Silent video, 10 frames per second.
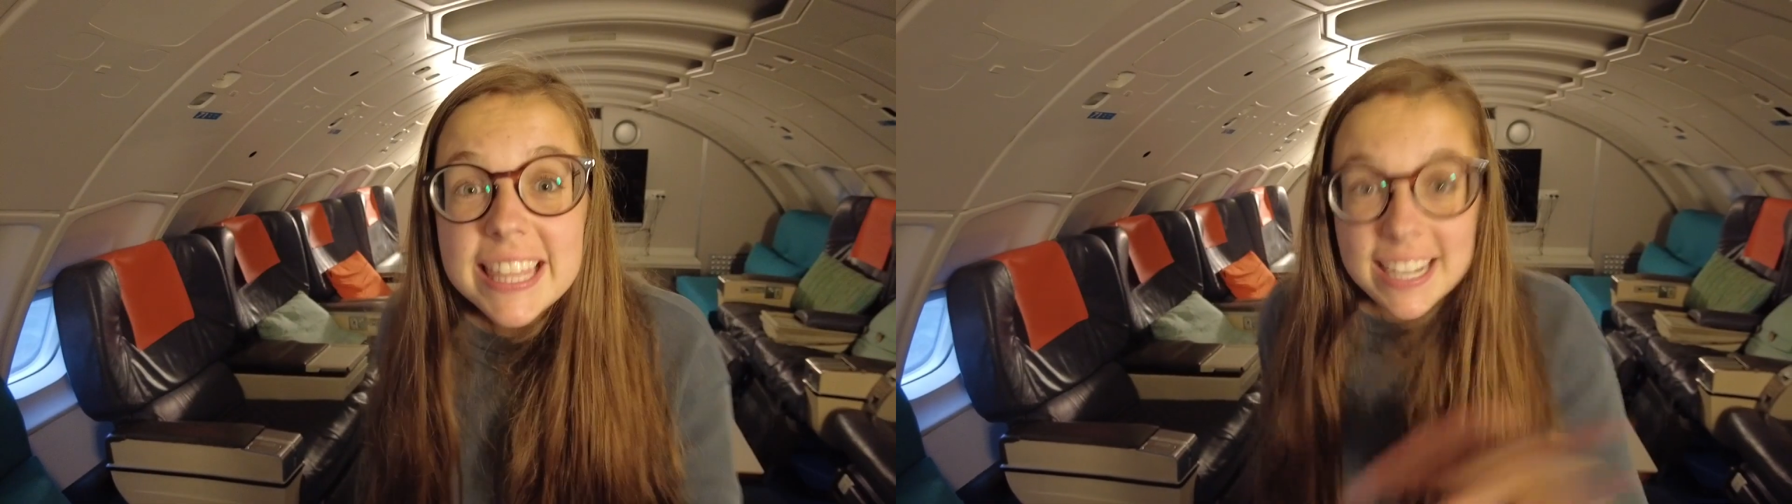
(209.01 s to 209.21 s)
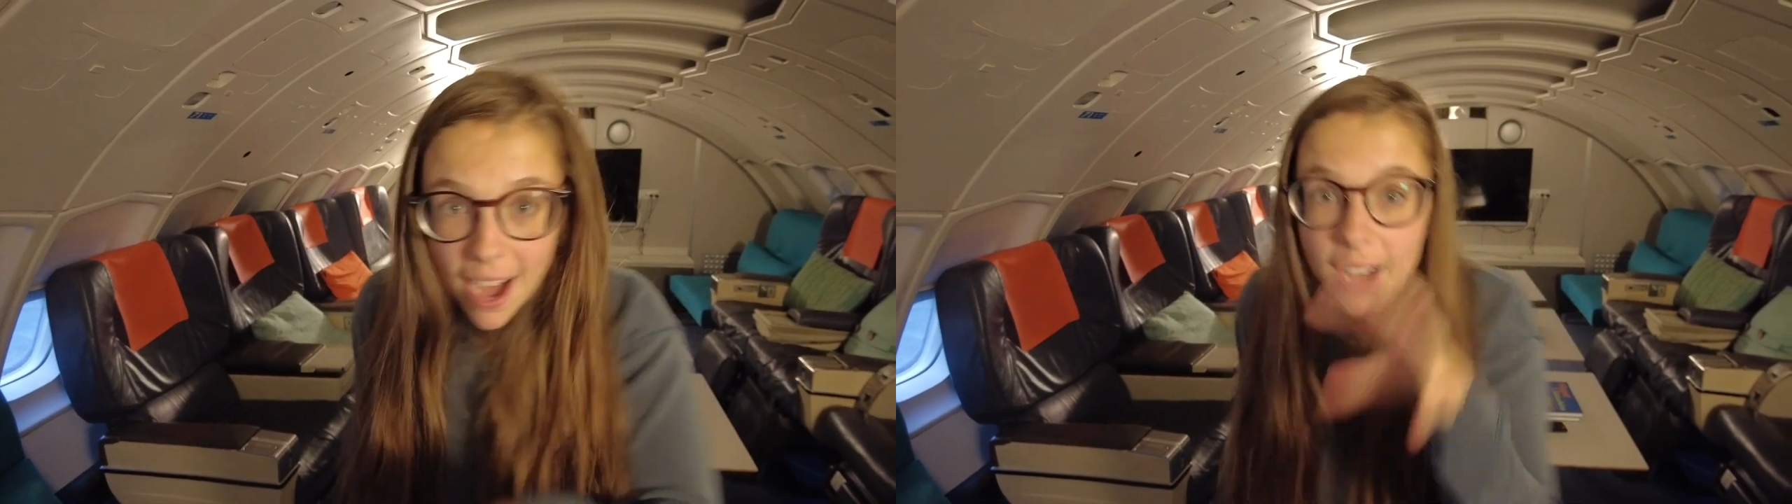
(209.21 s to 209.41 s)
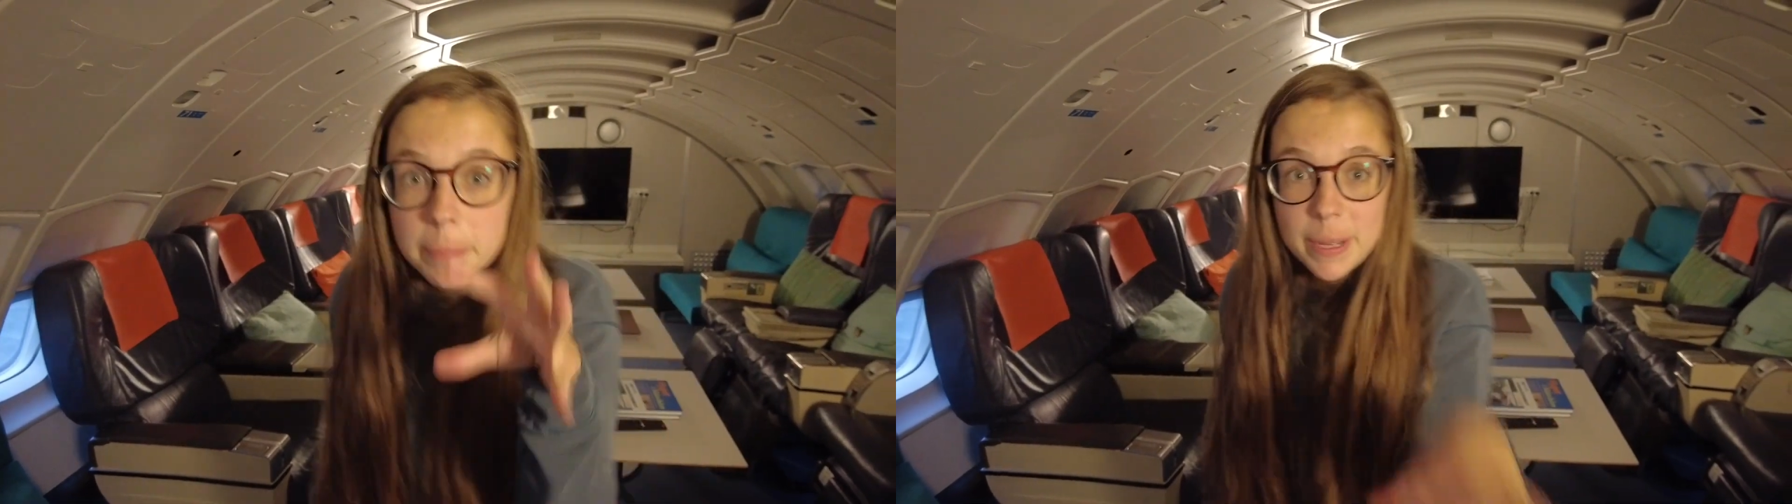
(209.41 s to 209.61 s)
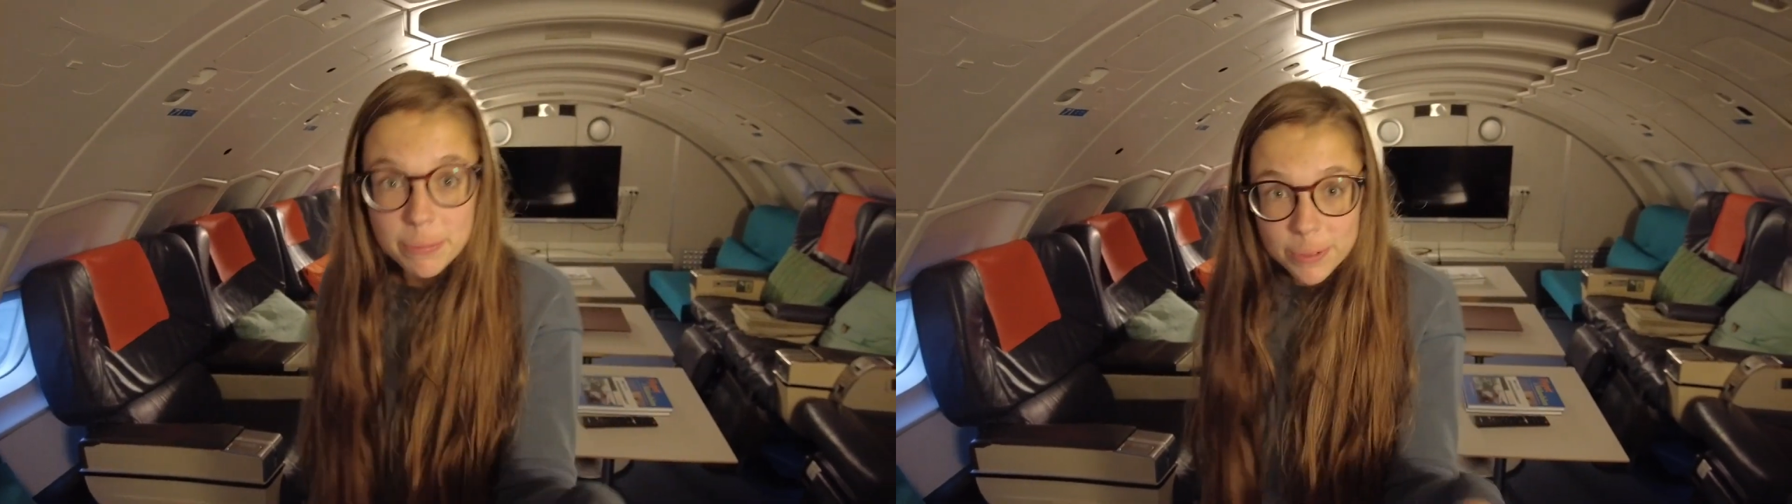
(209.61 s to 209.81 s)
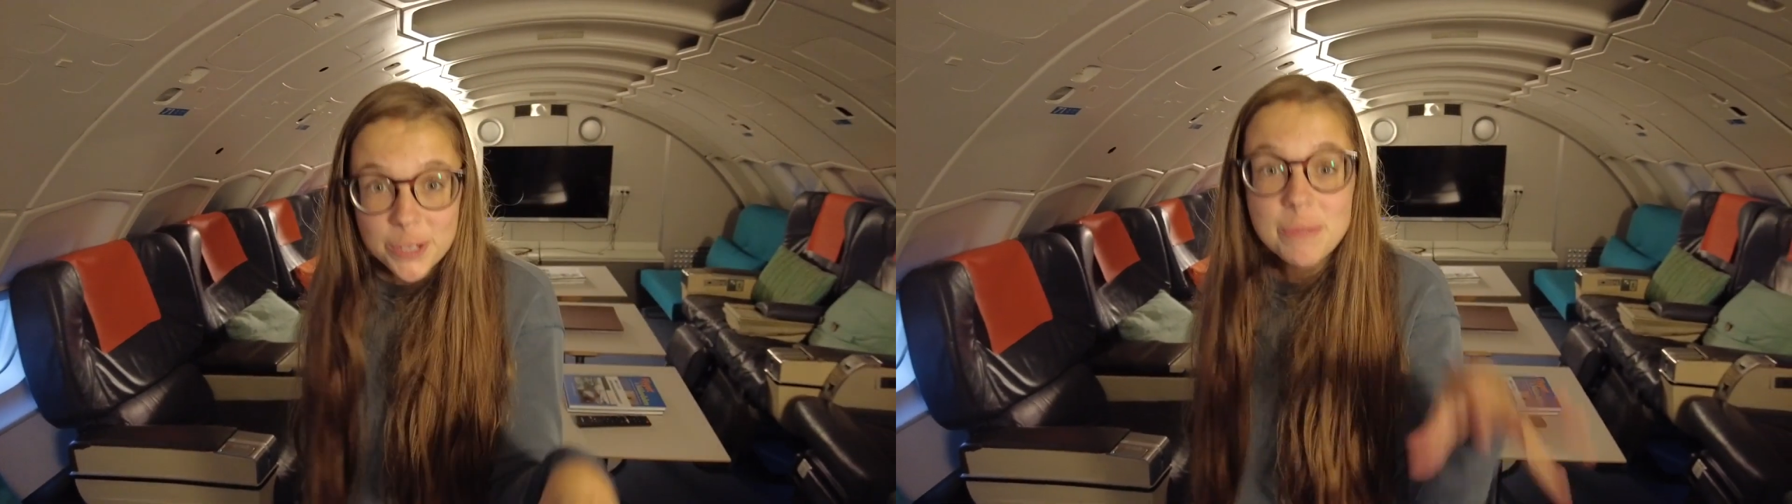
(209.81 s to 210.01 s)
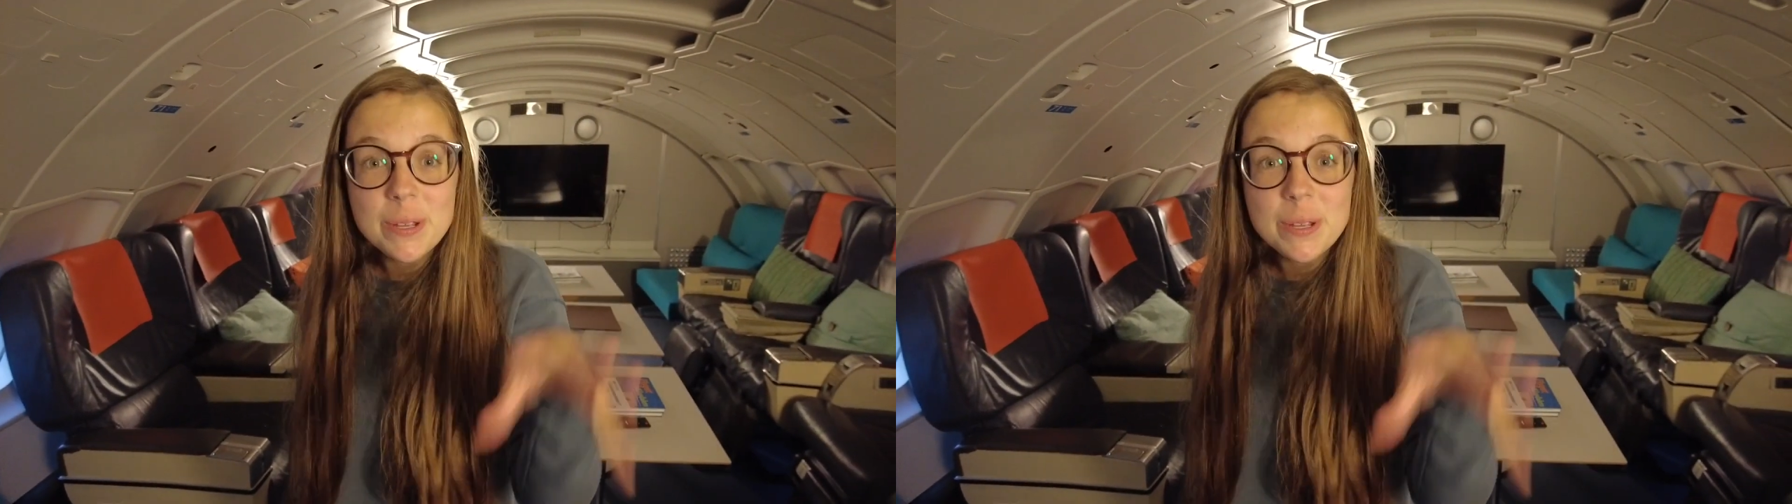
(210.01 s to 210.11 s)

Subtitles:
the cockpit room,